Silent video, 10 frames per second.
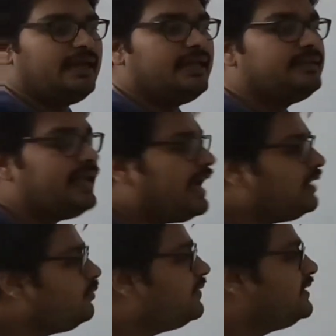
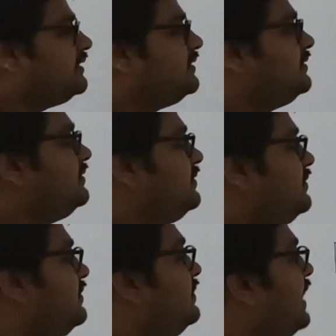That
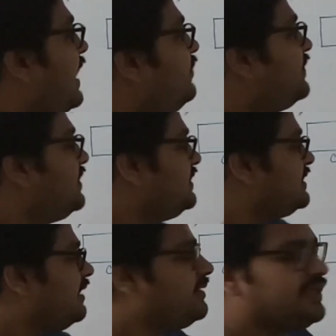water is
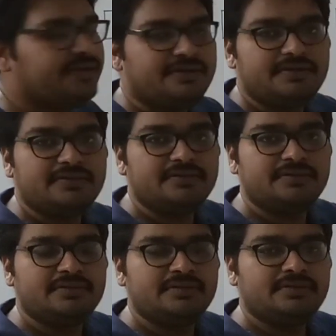coming here.
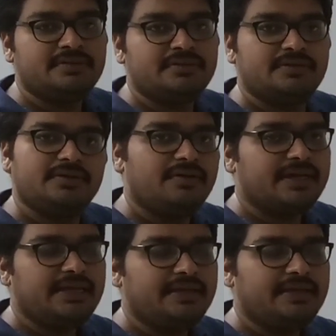Okay.